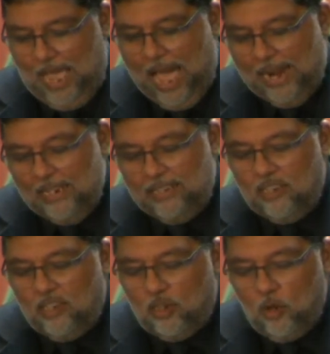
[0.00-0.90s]
And it
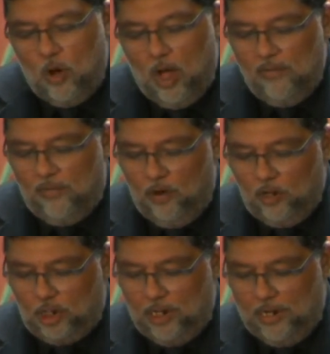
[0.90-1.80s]
is so
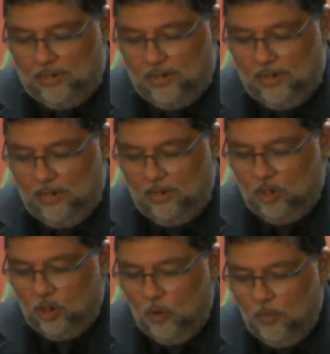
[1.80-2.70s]
unfortunate.
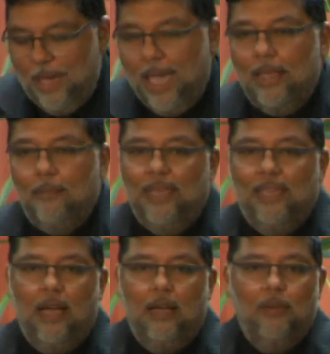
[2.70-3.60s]
So many
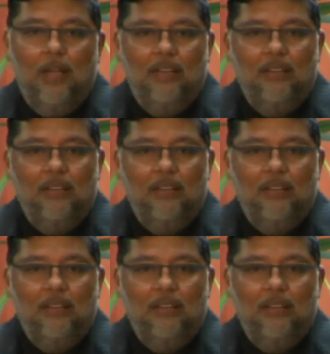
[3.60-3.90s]
become